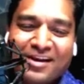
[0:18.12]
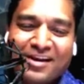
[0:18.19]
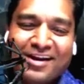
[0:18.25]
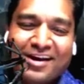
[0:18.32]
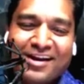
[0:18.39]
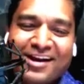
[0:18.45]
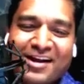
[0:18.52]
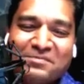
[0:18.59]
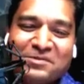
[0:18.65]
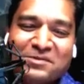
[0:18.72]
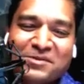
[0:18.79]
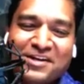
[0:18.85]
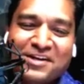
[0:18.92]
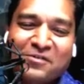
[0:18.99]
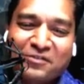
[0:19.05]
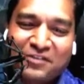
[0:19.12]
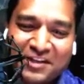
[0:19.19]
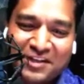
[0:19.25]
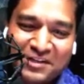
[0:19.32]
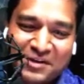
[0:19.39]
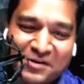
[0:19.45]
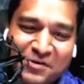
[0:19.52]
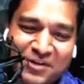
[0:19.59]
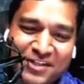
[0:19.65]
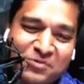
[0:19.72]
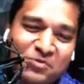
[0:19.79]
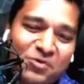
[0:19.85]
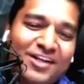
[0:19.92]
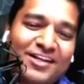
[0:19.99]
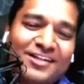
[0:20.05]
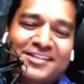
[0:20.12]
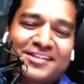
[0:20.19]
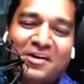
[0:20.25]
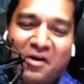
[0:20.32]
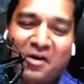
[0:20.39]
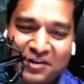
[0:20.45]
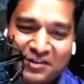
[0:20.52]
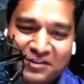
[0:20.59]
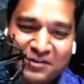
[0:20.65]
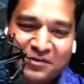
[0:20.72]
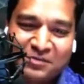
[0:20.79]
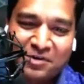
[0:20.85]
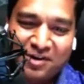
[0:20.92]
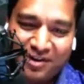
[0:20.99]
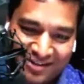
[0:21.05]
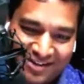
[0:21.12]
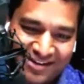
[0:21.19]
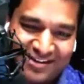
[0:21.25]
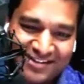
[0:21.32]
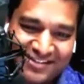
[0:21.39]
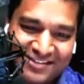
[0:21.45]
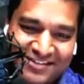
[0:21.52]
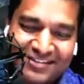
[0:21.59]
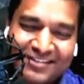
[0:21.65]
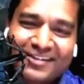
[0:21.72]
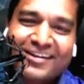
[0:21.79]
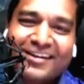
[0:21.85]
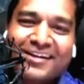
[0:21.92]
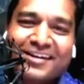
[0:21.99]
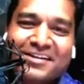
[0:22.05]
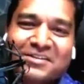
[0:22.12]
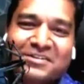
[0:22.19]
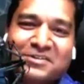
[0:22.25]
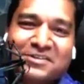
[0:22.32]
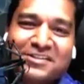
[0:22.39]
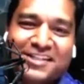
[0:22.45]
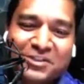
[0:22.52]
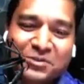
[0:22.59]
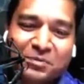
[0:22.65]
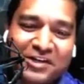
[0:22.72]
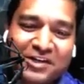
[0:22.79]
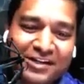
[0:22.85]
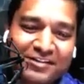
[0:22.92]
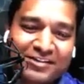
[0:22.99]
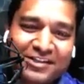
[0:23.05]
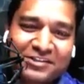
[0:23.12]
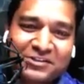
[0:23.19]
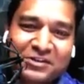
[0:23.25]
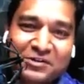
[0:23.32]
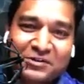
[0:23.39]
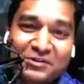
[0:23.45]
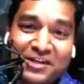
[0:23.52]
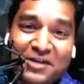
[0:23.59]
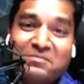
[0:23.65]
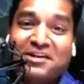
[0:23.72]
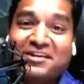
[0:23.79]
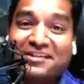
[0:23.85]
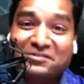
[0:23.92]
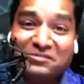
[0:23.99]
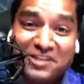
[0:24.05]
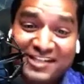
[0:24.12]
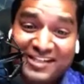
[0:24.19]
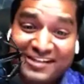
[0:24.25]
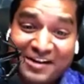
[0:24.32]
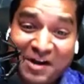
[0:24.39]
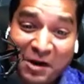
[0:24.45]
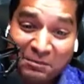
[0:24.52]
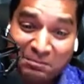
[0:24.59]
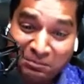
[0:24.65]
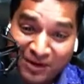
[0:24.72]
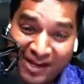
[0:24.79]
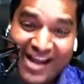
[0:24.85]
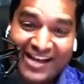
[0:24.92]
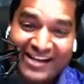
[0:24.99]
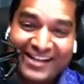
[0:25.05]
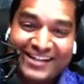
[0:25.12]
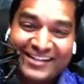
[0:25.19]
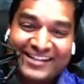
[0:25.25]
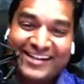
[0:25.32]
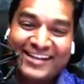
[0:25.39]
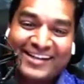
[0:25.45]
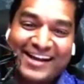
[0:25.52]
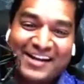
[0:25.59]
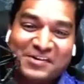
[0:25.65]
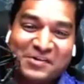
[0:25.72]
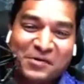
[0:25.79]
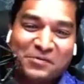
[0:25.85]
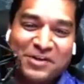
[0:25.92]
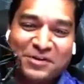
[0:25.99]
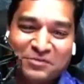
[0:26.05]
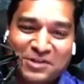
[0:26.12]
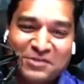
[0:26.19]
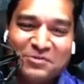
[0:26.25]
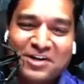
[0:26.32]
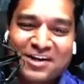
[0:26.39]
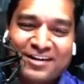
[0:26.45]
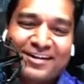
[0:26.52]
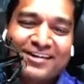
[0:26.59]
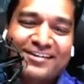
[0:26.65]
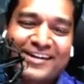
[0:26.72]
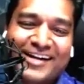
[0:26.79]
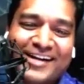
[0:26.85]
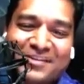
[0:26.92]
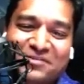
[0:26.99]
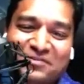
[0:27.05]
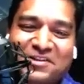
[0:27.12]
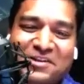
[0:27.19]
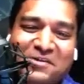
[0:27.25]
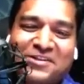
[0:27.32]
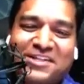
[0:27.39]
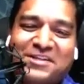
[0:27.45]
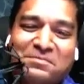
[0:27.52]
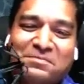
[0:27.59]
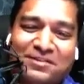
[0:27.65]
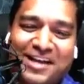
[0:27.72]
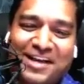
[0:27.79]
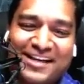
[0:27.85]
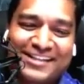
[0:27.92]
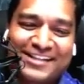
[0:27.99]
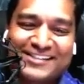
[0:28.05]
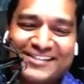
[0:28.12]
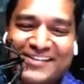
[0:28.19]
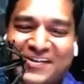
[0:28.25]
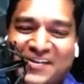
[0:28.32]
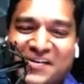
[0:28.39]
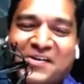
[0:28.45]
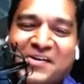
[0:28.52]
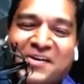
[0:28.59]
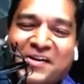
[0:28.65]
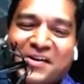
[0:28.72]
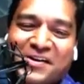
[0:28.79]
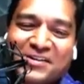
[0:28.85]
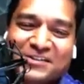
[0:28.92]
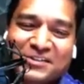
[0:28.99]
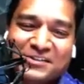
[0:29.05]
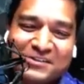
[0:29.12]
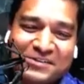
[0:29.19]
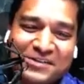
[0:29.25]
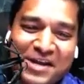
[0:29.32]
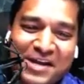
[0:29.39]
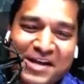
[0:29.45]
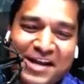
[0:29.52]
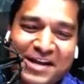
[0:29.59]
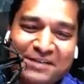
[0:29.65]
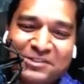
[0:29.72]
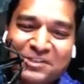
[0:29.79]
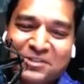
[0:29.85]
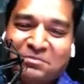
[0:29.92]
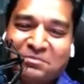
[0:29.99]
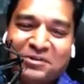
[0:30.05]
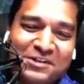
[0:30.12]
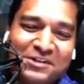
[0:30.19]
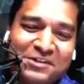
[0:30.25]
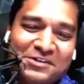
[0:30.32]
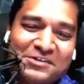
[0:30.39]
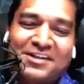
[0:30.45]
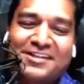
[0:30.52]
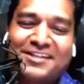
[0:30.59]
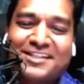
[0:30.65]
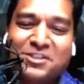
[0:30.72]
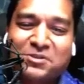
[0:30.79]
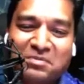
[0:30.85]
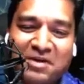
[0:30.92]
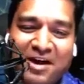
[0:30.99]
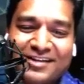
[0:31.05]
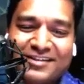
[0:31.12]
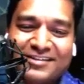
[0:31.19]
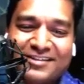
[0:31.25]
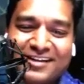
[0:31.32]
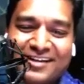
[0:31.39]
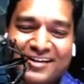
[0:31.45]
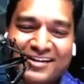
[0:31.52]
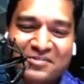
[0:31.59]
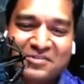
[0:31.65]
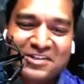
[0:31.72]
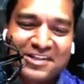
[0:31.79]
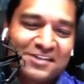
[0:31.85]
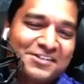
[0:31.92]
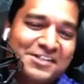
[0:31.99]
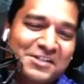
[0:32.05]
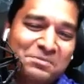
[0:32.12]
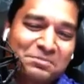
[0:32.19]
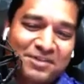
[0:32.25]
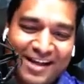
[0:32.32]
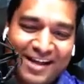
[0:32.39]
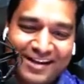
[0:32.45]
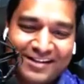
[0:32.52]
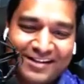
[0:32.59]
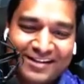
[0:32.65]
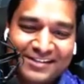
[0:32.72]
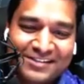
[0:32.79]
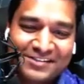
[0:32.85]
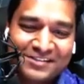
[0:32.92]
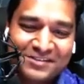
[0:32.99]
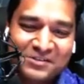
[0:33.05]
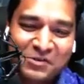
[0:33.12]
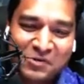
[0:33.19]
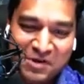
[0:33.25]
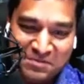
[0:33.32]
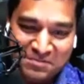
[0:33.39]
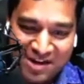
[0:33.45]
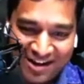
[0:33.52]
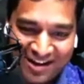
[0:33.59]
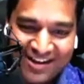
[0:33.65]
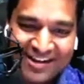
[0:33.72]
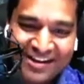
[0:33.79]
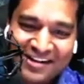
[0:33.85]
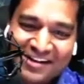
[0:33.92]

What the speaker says: And I'm doing a video as well as an audio podcast. So this particular show today, because we did not plan it, and I know we work great without any planning. So today I'm just putting you on the spot without any planning, and so am I.